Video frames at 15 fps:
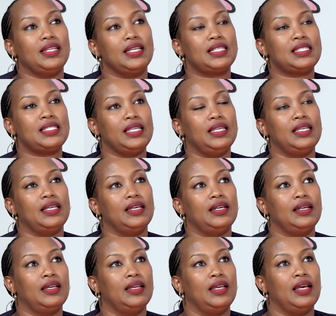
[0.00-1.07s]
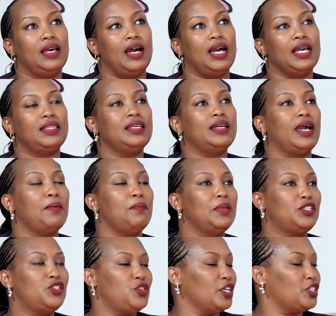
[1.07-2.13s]
next thing, I think I
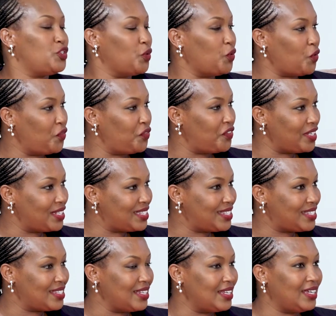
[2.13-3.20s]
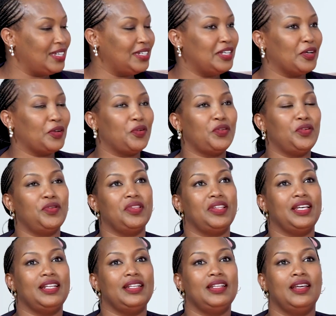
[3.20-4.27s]
met you at your office in Naguru
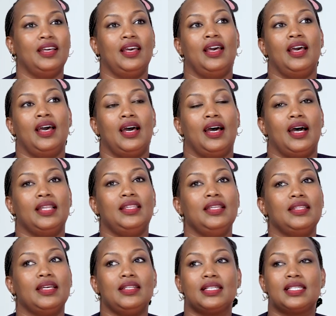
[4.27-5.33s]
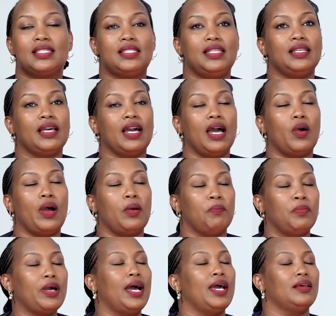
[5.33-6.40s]
then. And then the next thing,
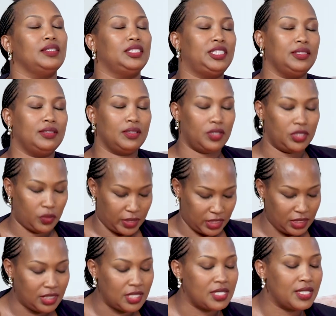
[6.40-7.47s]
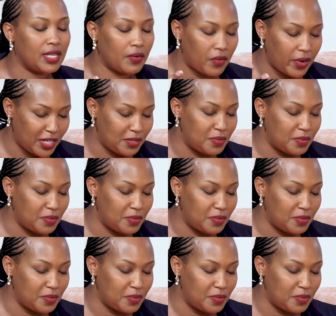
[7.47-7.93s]
she's the